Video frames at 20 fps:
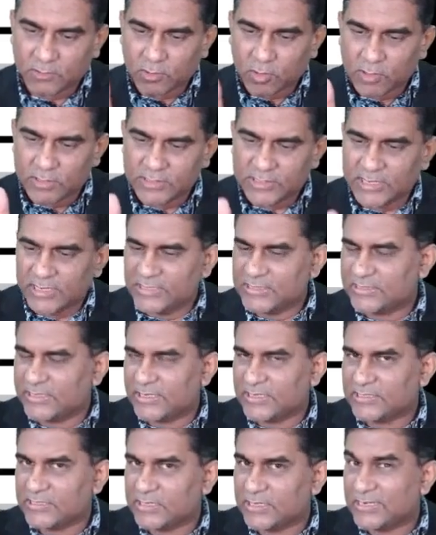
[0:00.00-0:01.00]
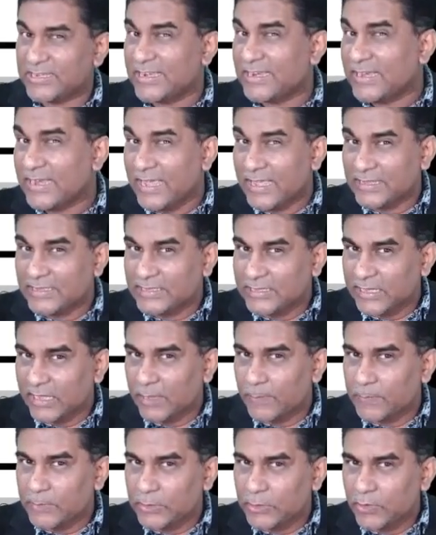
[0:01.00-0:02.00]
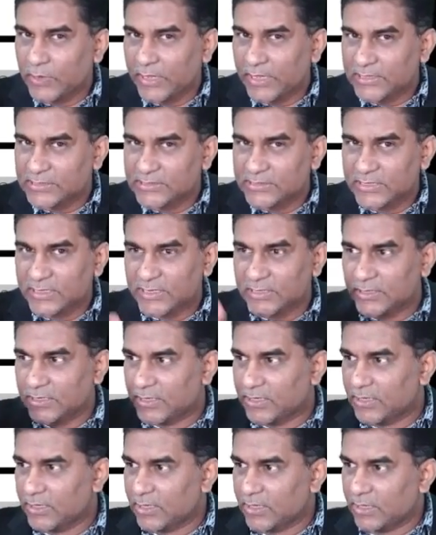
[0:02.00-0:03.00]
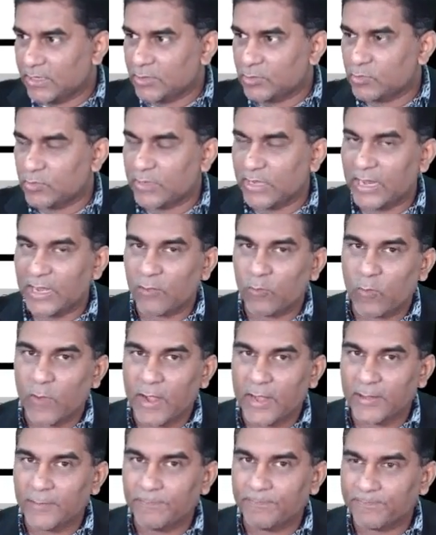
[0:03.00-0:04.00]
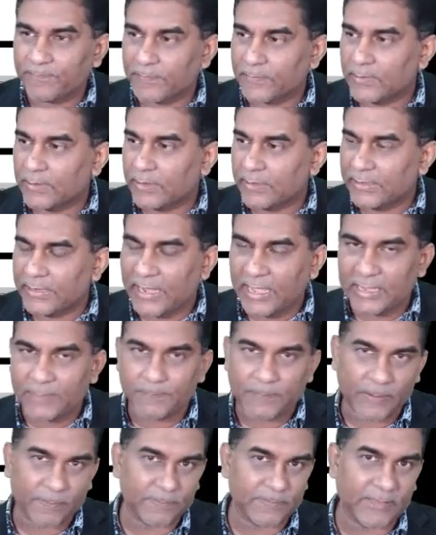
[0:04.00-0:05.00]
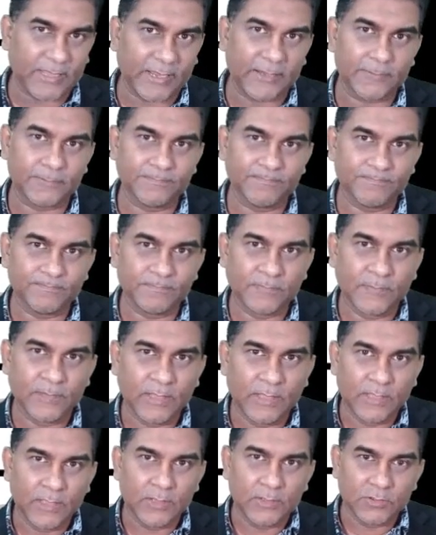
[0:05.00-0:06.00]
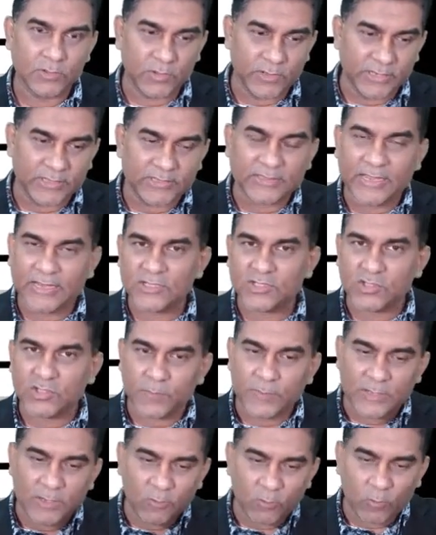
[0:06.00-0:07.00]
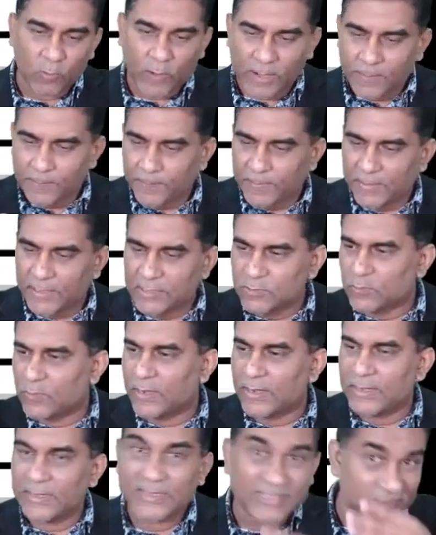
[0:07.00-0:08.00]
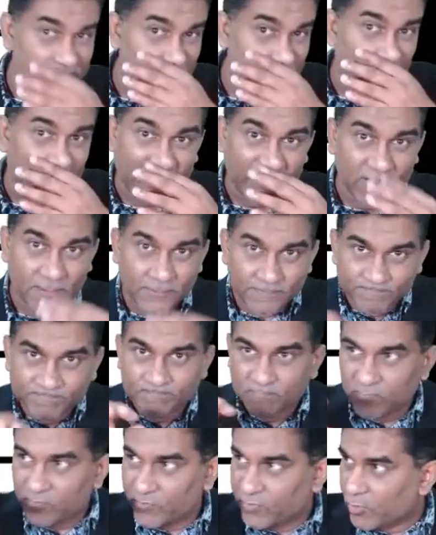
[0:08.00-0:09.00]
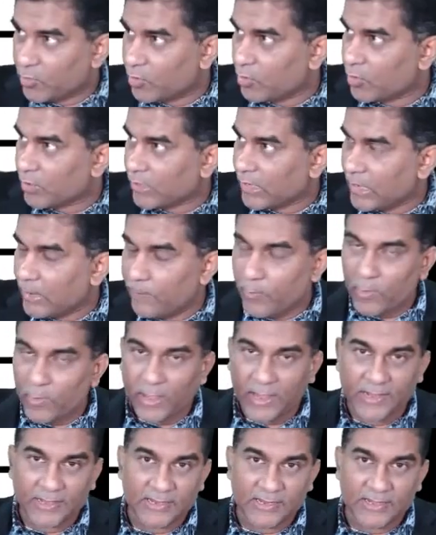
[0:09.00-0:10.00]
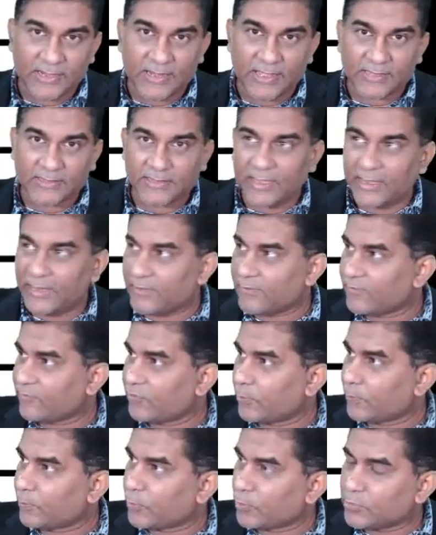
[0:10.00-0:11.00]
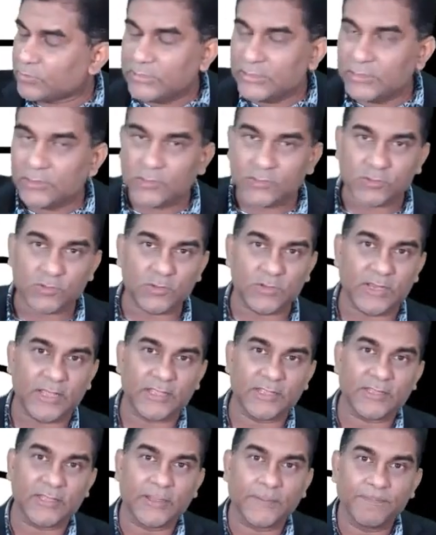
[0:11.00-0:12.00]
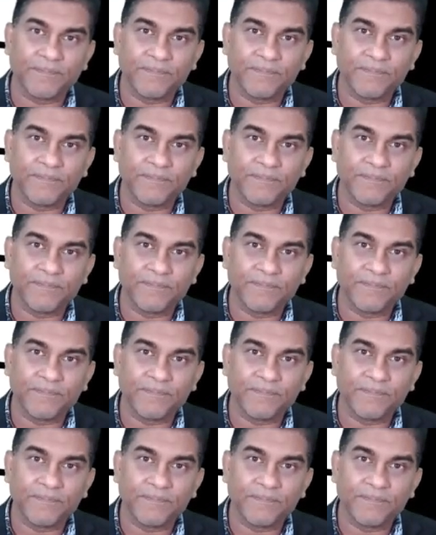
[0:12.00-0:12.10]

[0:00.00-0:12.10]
condensation, another amino acid, you get one dipeptide. So it tends to be 1 plus 1 is 1. For carbohydrate like that, for protein also like that.